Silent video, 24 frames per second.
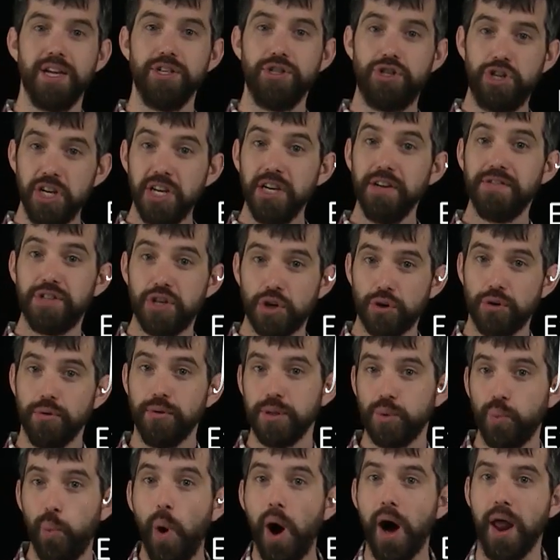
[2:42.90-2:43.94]
g of 0
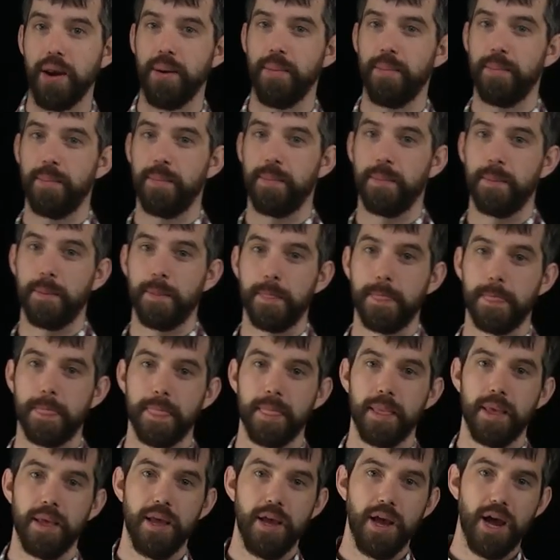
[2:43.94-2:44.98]
is 1.
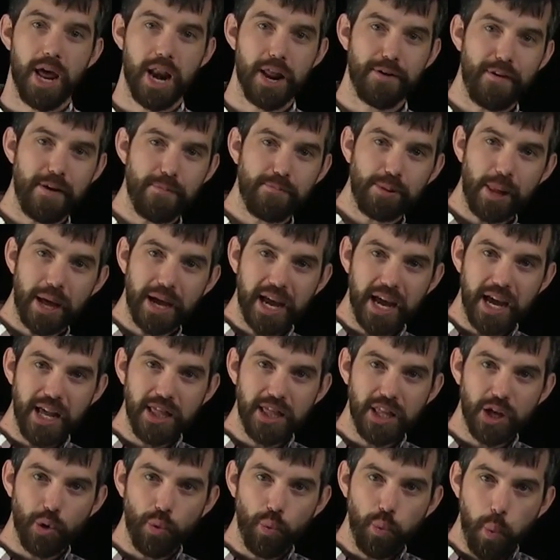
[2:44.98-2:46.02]
And if I plug in
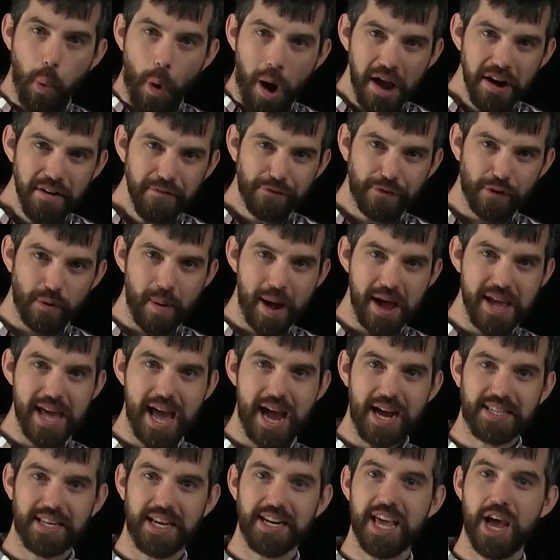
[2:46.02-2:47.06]
the 1 for my
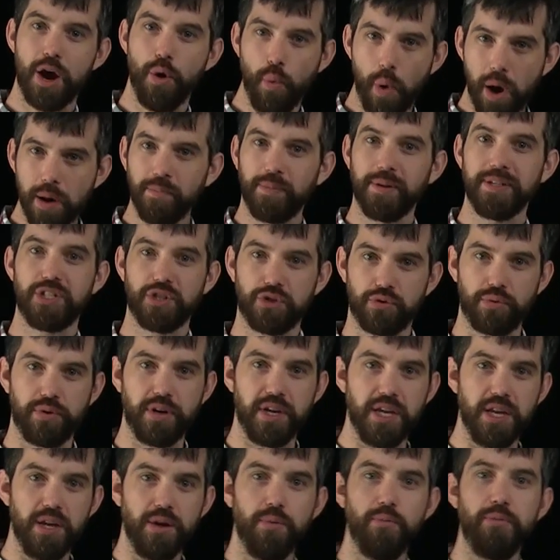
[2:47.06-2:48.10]
x, I get 1 plus
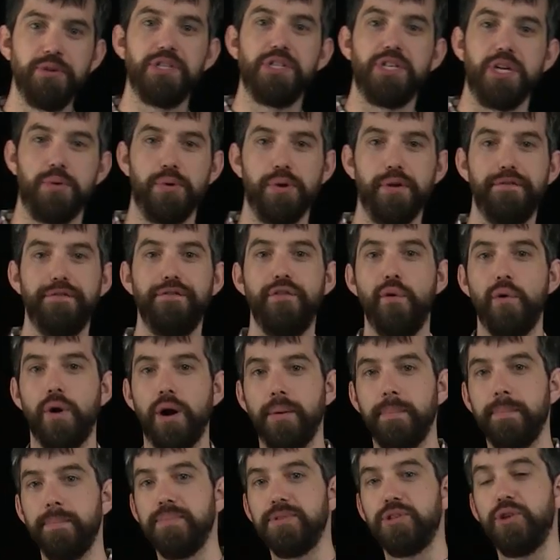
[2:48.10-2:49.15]
3, which is equal to
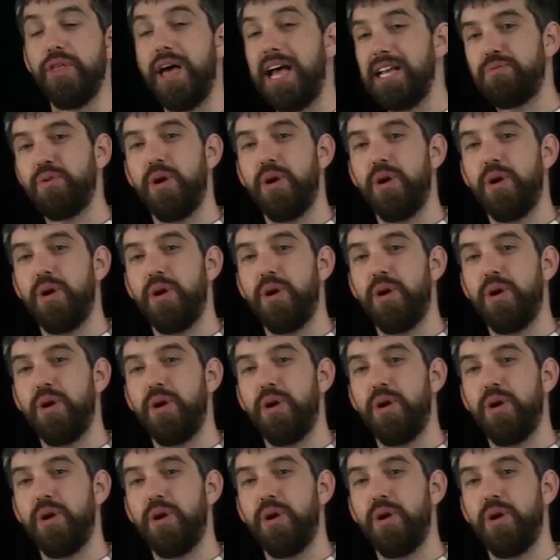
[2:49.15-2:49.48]
4. So that's